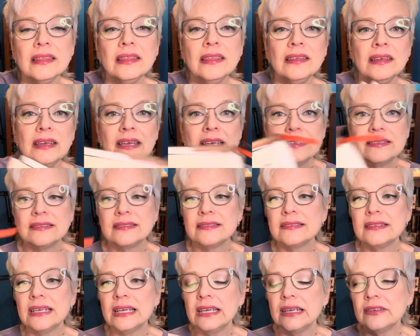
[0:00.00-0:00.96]
this
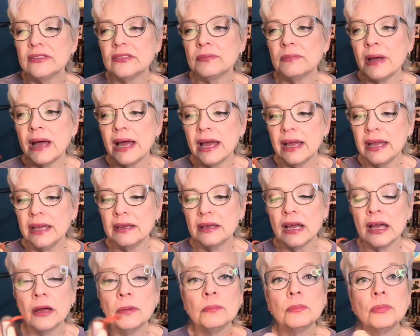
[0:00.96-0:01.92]
is my
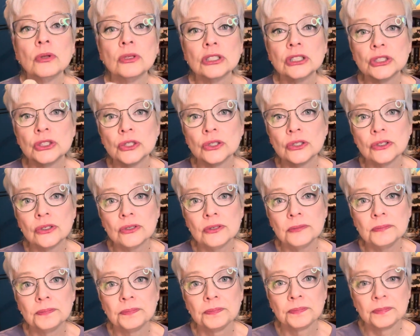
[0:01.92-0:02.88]
bullet journal,